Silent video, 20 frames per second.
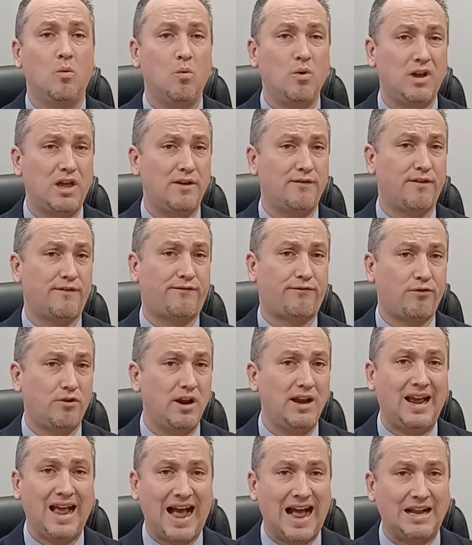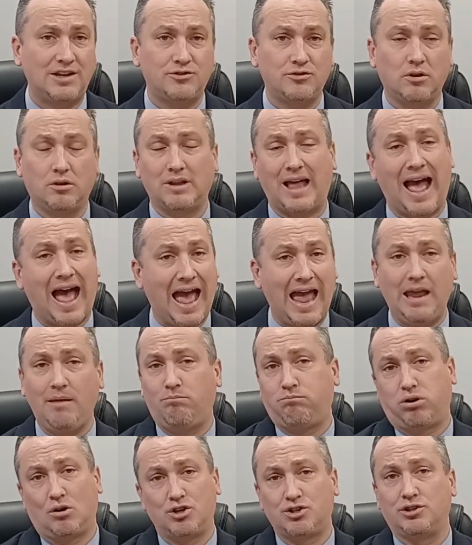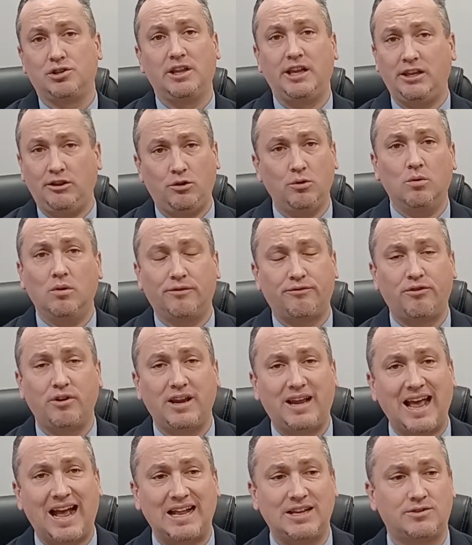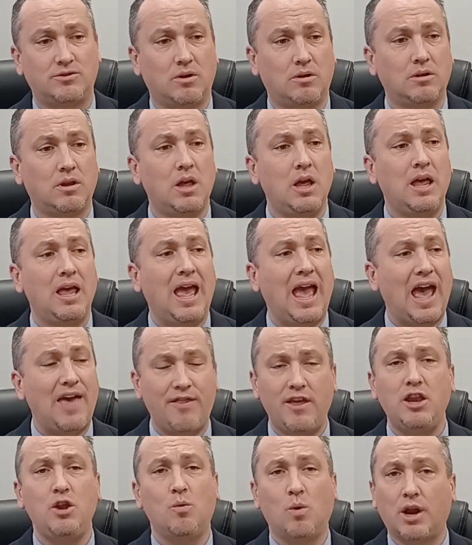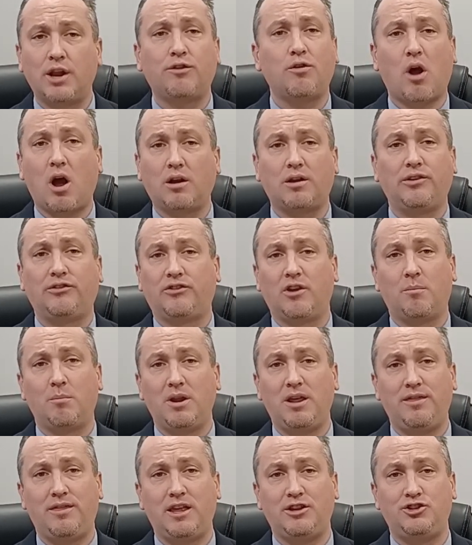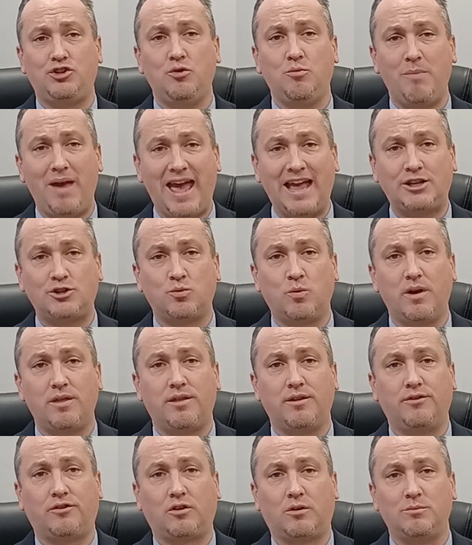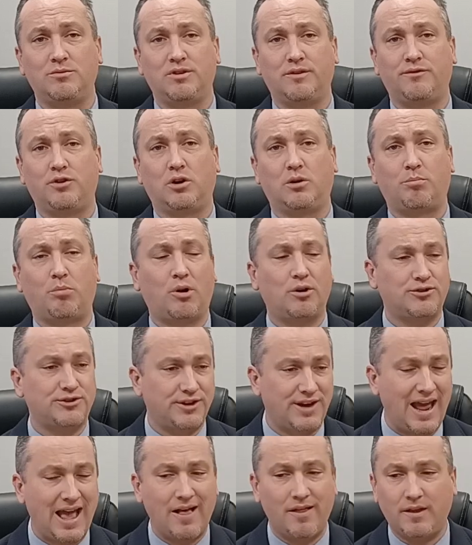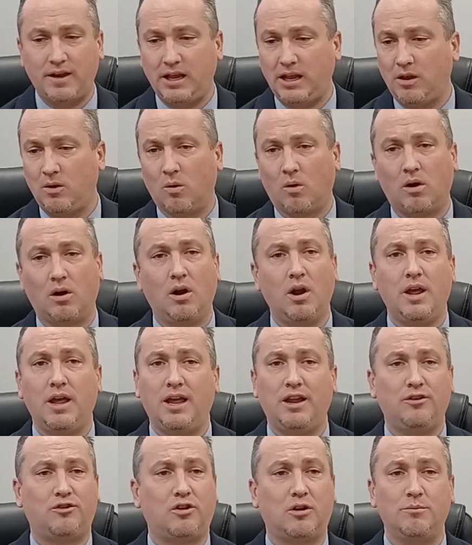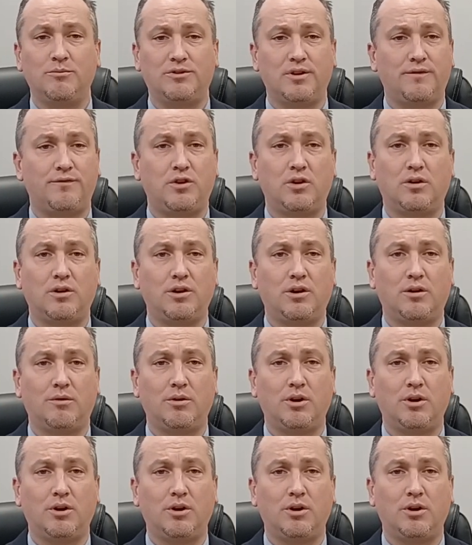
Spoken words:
will give a free consult. I personally do a free consult. And then you want to talk to somebody that you match with in terms of your personality or in terms of your